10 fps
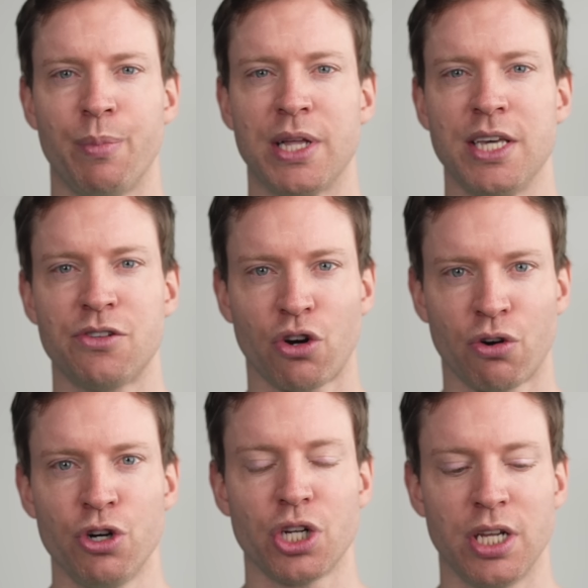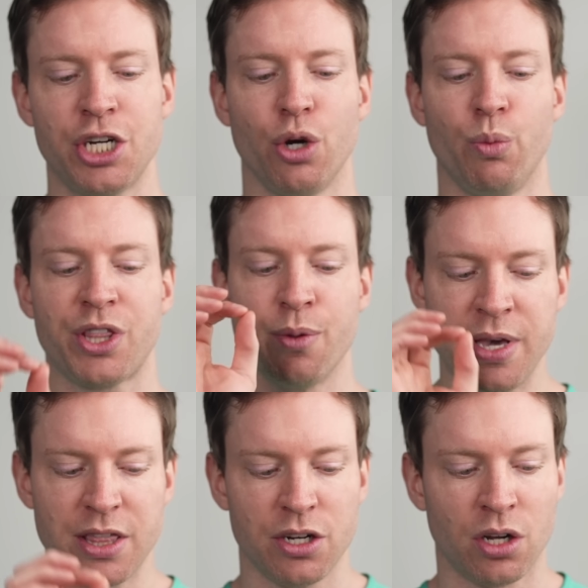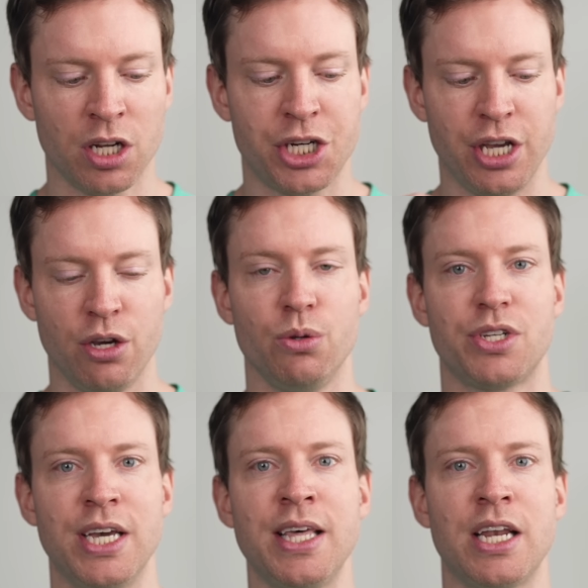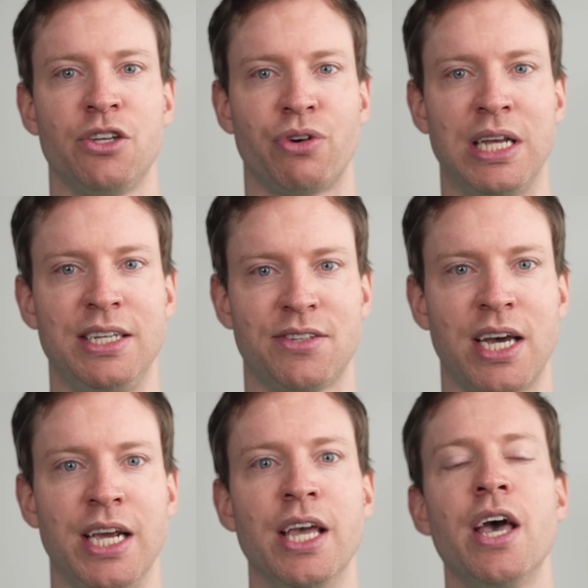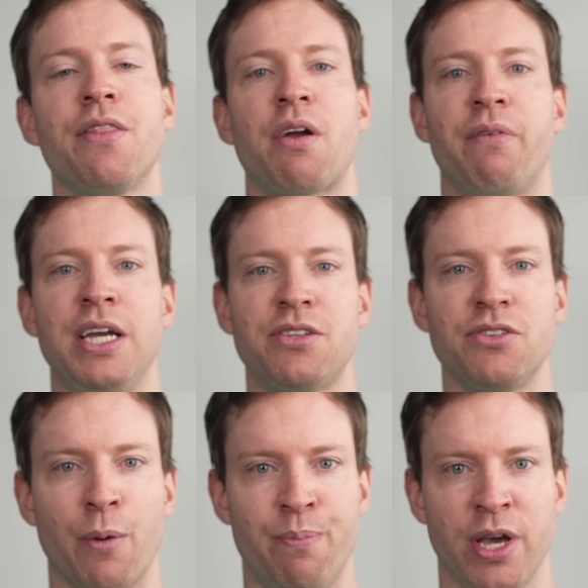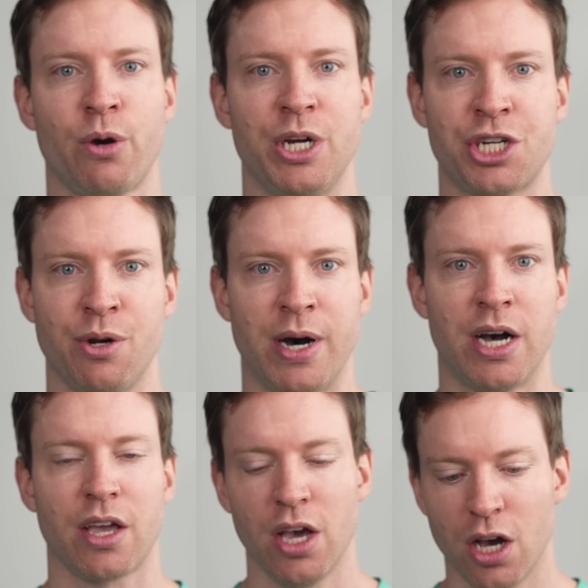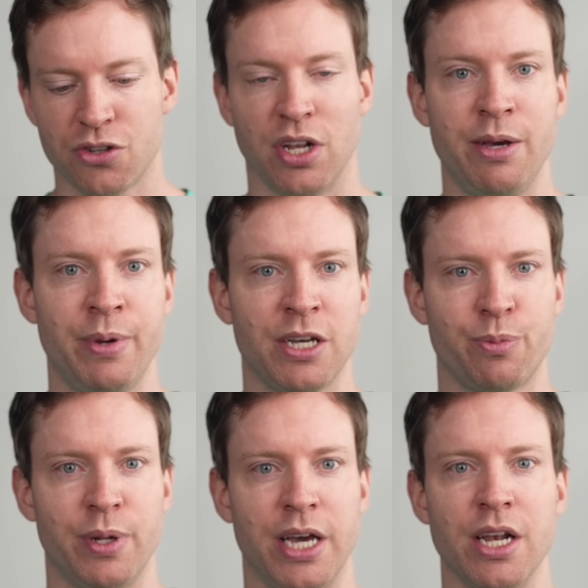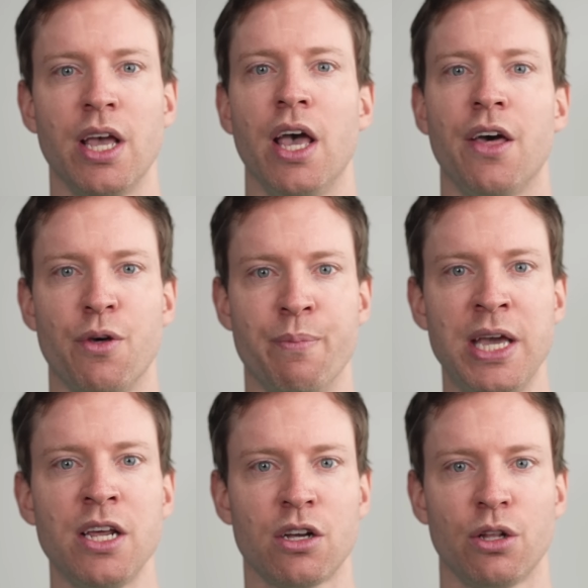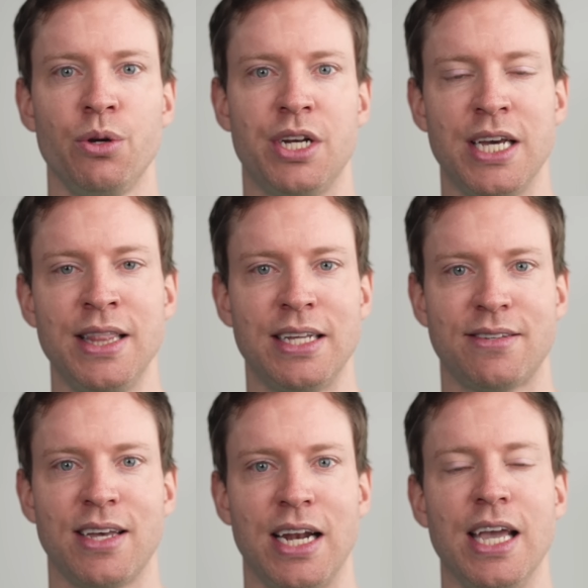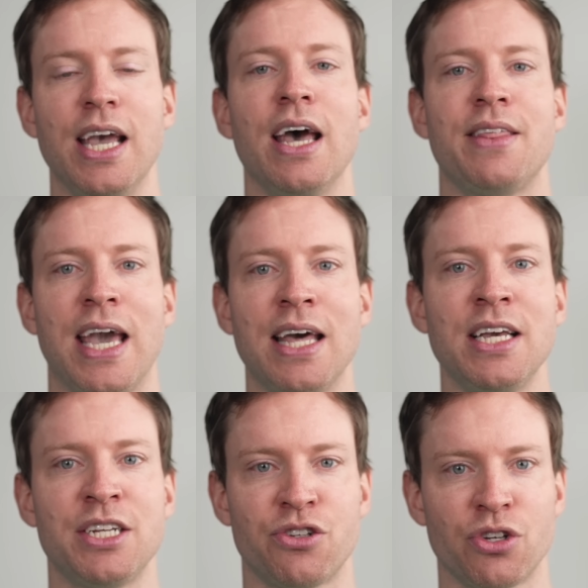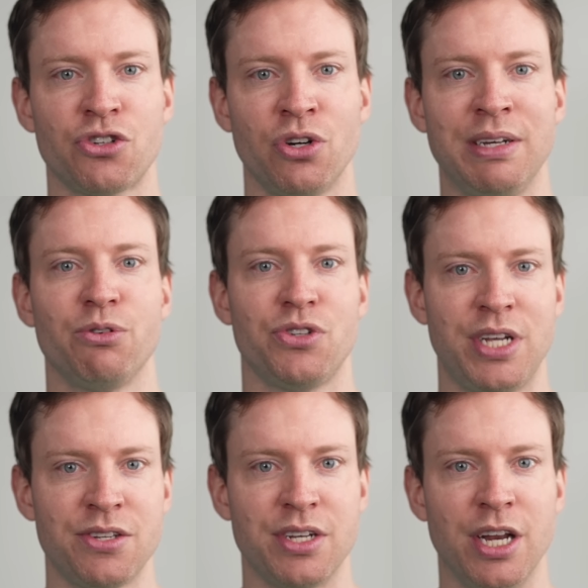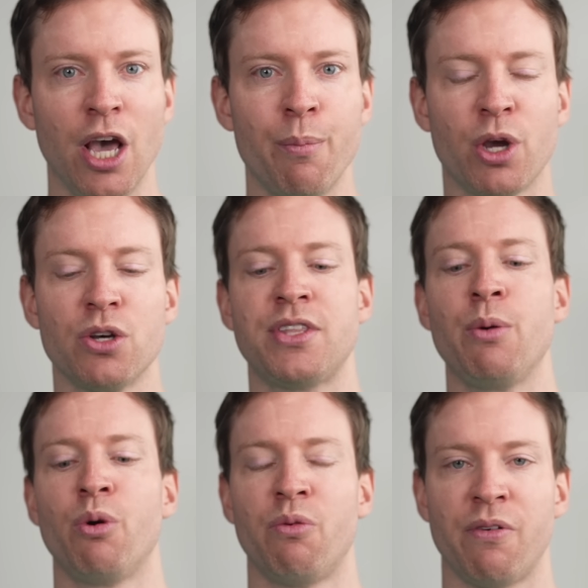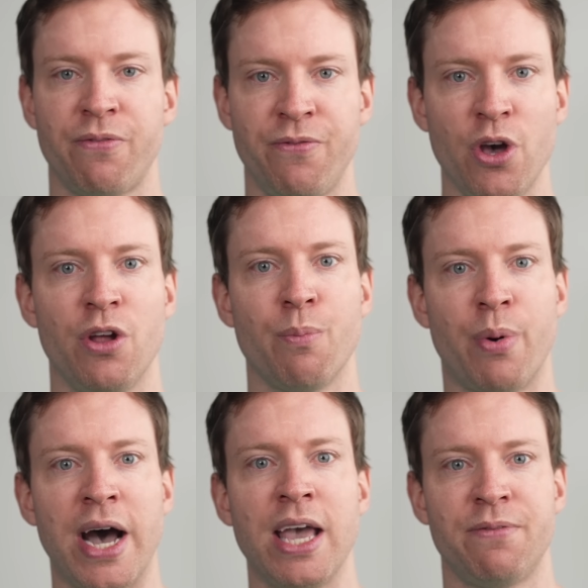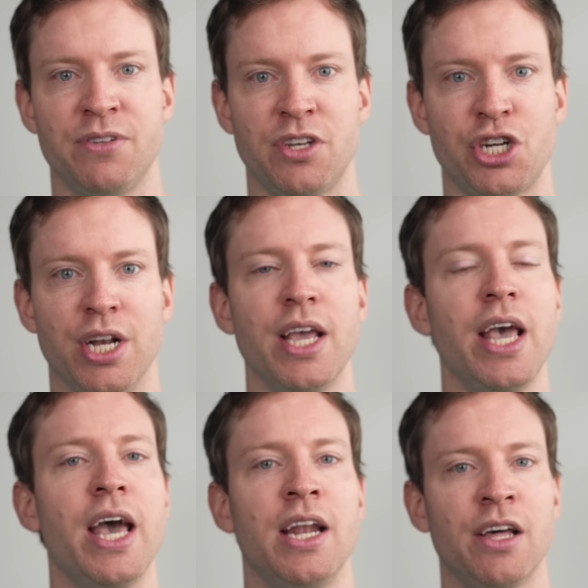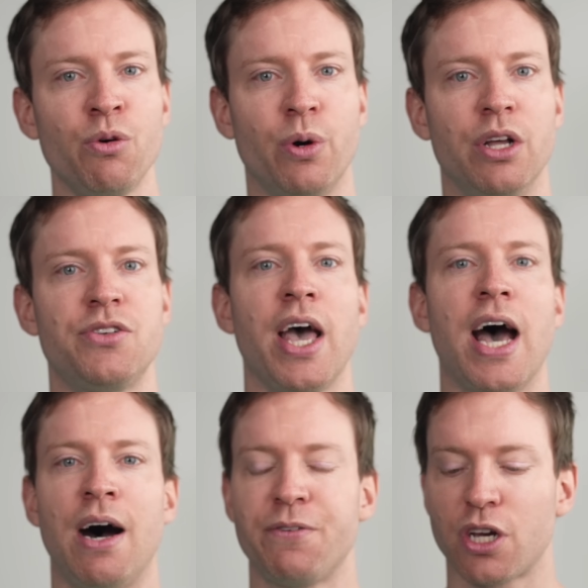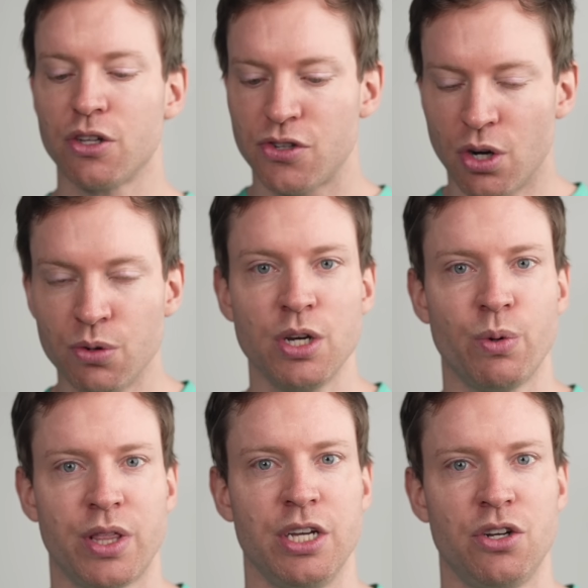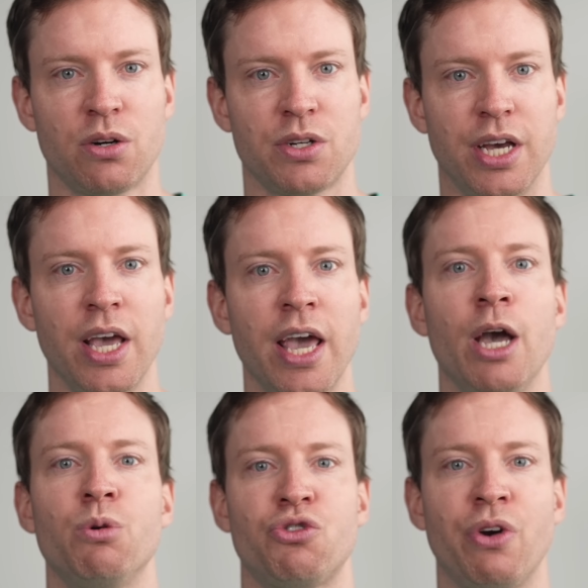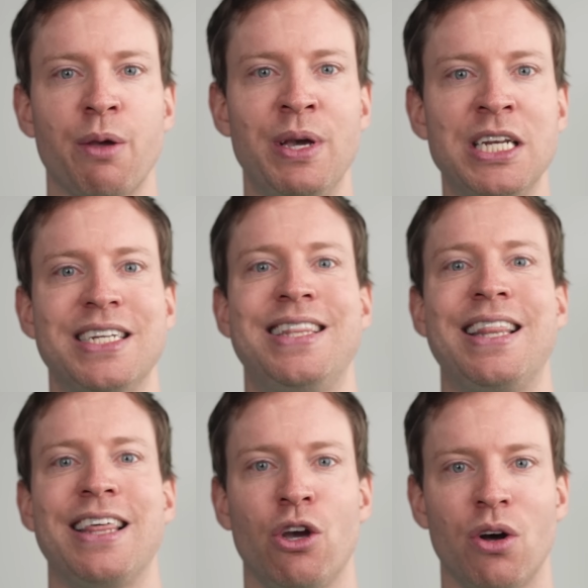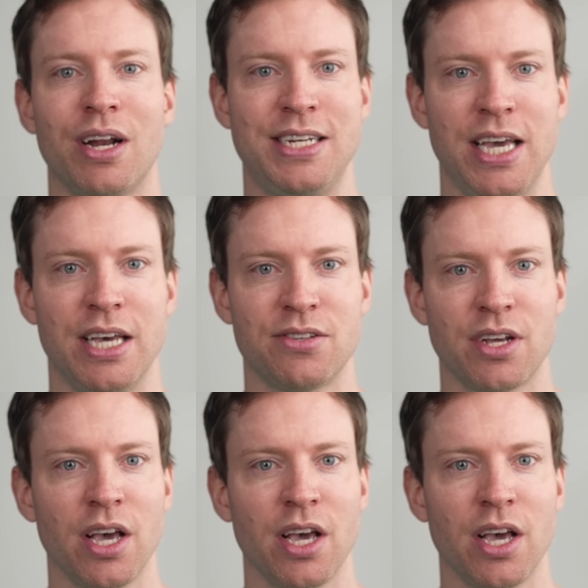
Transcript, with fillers: But there's a crucial issue with the methodology used in that Israeli study that raises a big question mark, so let me explain. The men included in that study, they had their testosterone levels tested because they were referred by a physician. In other words, after consulting with their doctor, it was recommended that they got a test.